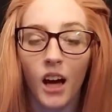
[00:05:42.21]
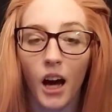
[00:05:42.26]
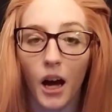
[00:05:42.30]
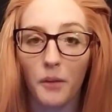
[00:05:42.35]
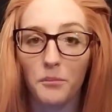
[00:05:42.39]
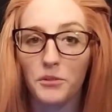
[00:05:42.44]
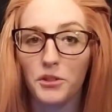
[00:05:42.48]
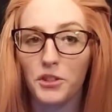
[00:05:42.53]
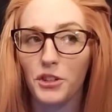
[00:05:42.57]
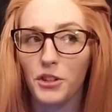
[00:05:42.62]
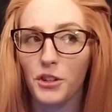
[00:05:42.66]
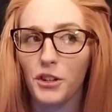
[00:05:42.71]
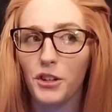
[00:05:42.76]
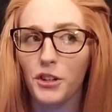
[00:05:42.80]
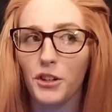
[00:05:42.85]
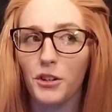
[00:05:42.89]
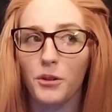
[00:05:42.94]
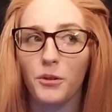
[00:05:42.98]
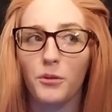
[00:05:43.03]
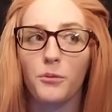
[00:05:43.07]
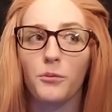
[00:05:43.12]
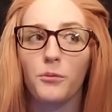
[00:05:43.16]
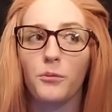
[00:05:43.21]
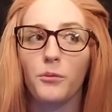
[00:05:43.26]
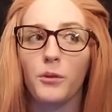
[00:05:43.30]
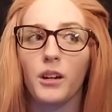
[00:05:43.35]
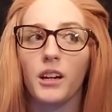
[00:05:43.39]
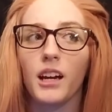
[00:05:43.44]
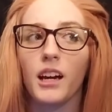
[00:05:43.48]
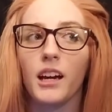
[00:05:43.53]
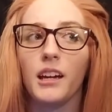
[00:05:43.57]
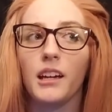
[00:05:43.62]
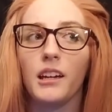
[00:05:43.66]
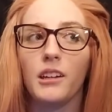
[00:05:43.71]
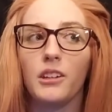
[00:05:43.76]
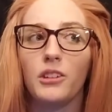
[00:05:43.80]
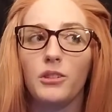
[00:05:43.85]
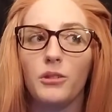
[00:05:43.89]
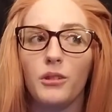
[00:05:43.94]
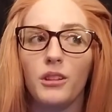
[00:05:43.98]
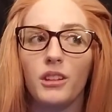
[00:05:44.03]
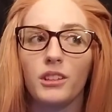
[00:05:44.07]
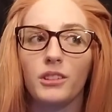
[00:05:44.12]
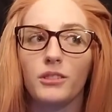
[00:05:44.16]
I'm sure when I
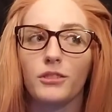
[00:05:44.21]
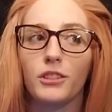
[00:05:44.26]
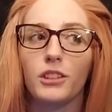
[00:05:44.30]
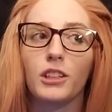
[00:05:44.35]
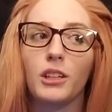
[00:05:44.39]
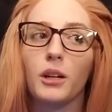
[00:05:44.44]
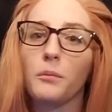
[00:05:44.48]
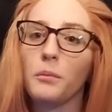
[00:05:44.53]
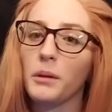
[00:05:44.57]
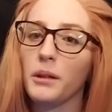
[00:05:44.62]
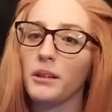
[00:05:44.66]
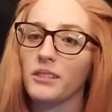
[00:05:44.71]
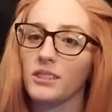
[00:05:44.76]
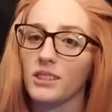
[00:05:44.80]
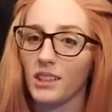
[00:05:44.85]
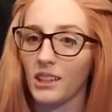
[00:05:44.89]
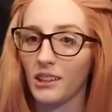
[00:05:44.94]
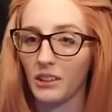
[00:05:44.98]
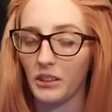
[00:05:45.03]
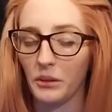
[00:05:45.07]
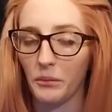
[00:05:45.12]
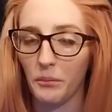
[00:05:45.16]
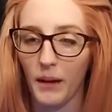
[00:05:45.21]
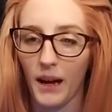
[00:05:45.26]
do this for a couple years and I look